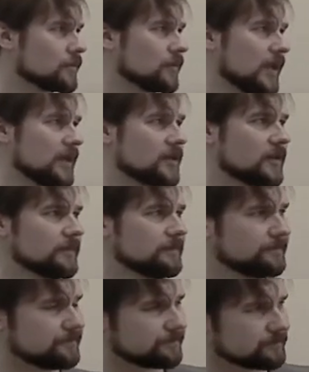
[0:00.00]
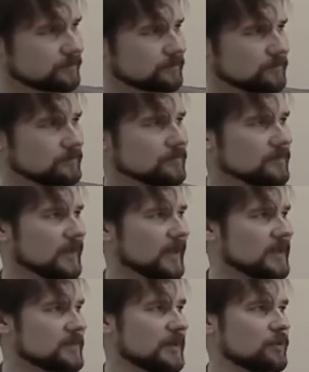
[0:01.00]
later
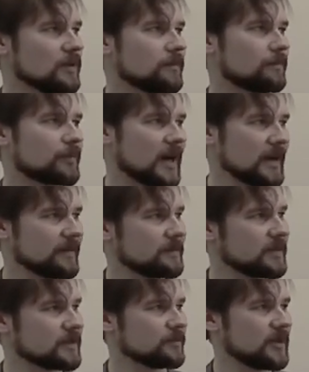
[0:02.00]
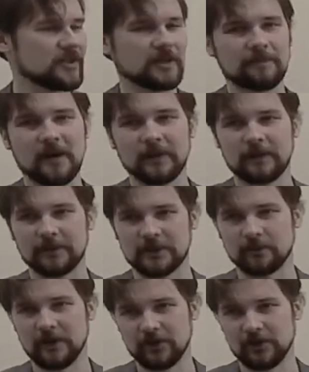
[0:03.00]
is between private persuasion and public
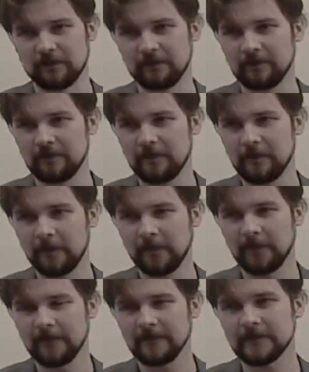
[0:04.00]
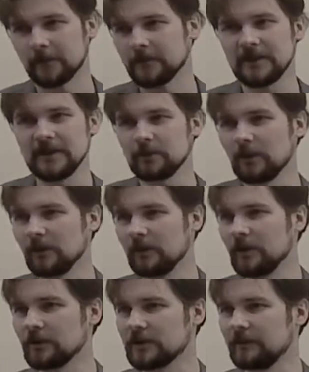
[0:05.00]
persuasion. So since we will
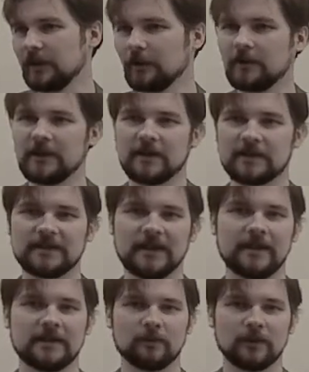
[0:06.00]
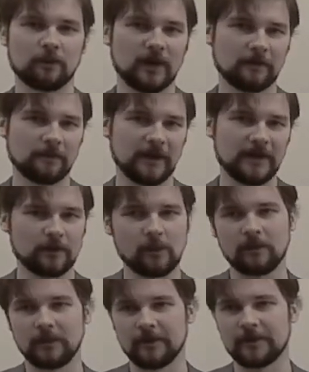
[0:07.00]
mostly be looking at settings with one player,
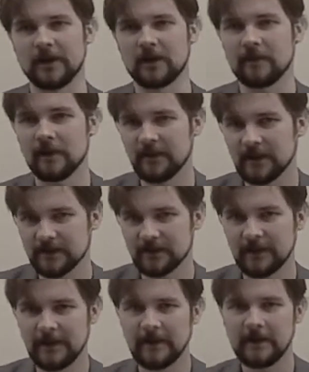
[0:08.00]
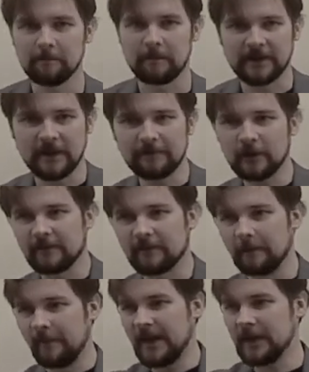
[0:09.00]
we will not care about this. But if you
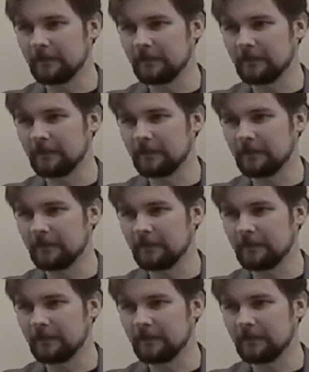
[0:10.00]
have many